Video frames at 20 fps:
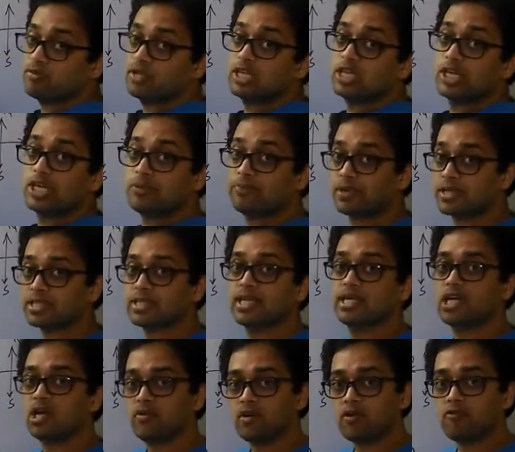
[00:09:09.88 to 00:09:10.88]
will
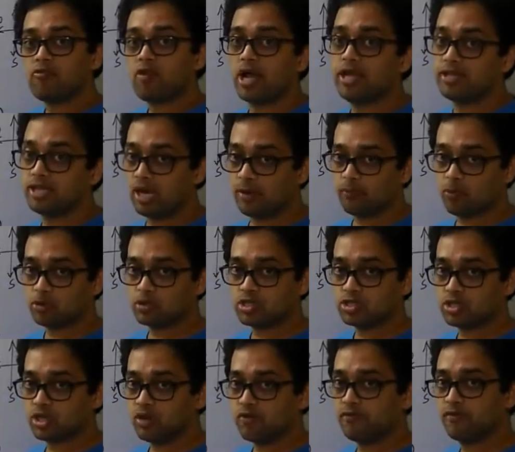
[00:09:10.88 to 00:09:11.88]
represent our final
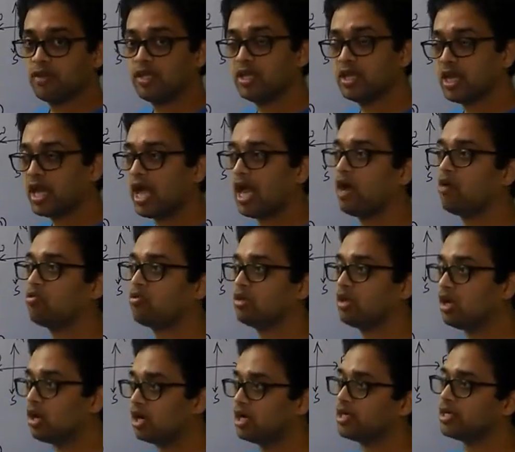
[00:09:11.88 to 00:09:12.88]
position? We have
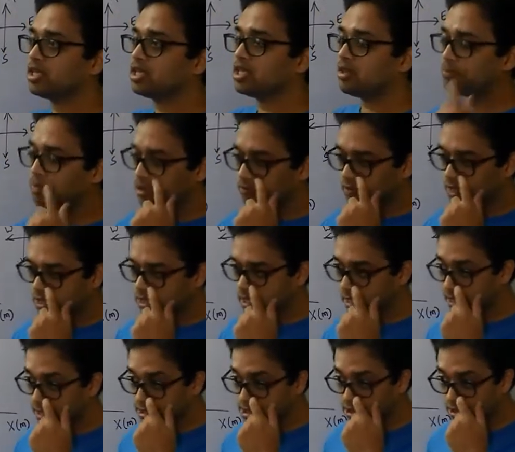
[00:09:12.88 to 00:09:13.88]
learned in the previous
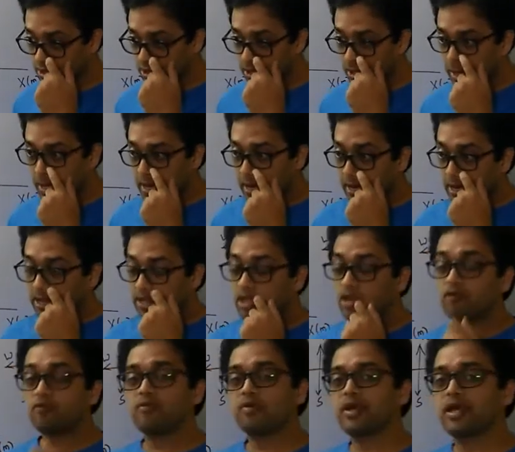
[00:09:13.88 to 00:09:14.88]
lecture
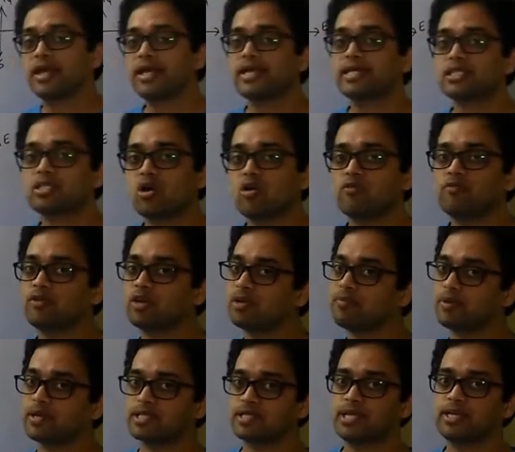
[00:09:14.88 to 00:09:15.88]
the ways of
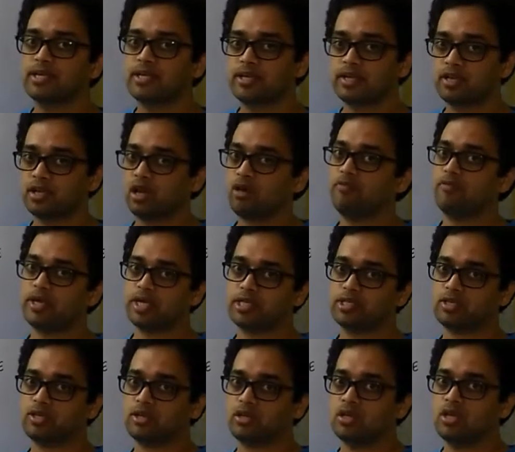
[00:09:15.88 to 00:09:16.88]
representing a
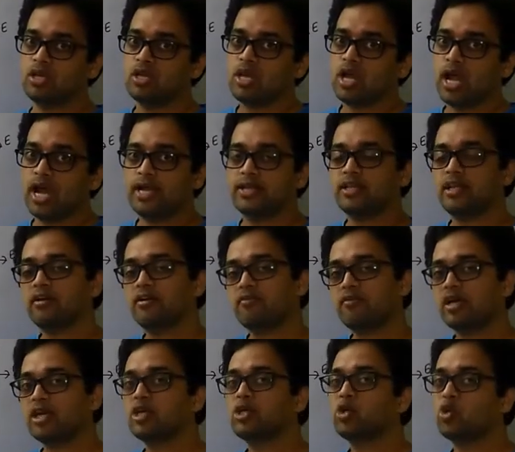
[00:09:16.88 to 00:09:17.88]
vector, and there
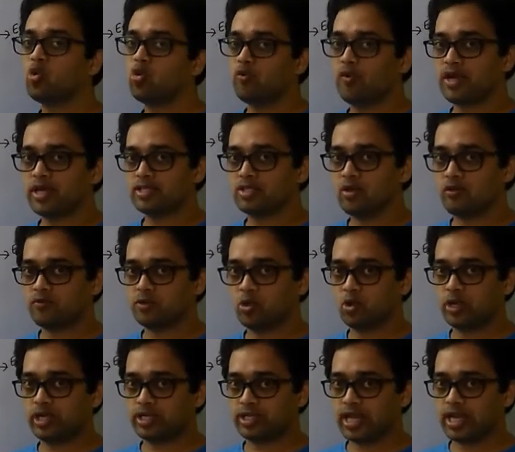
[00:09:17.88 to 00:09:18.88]
were two ways of
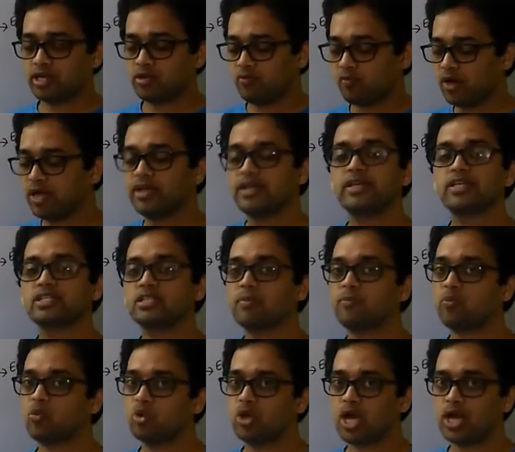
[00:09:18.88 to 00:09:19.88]
doing that. One is
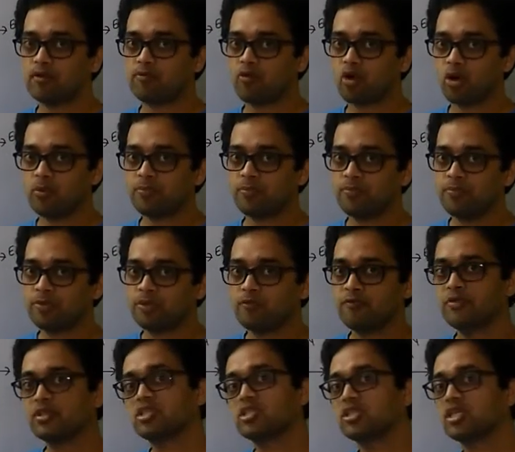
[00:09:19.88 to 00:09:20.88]
the polar form,
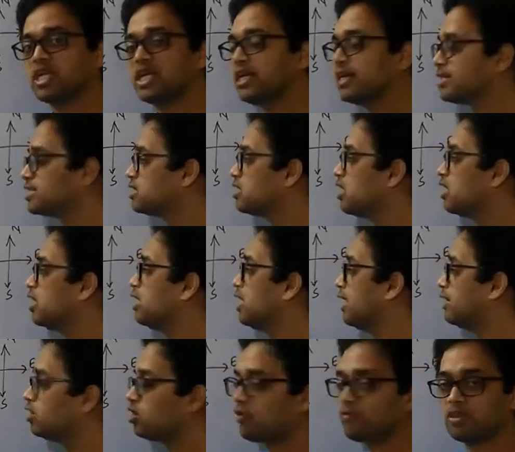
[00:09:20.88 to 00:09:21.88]
which needs the
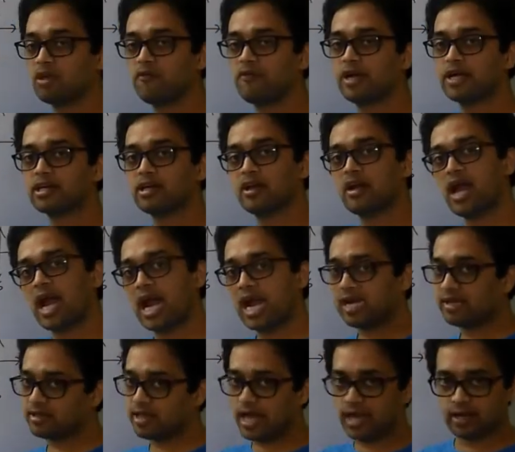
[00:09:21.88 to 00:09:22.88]
length of the vector
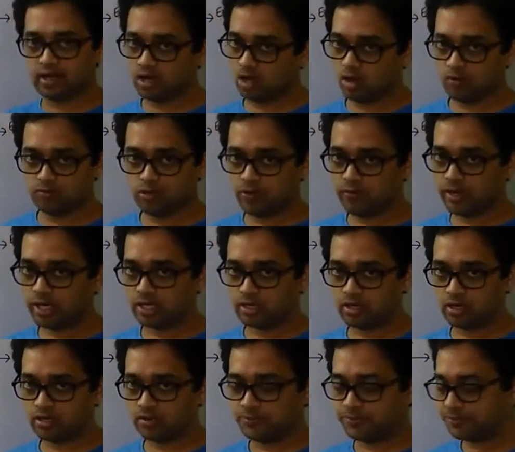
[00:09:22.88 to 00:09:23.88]
and the angle of the
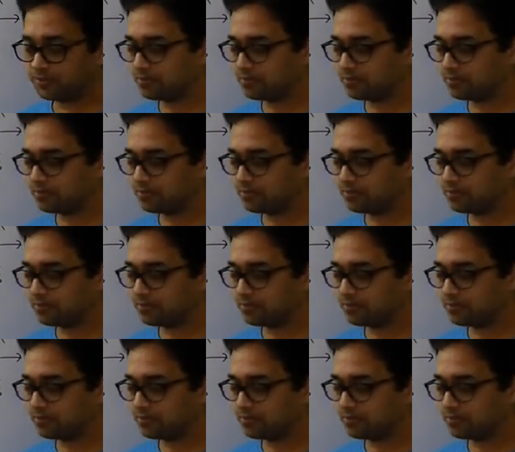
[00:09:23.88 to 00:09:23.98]
vector.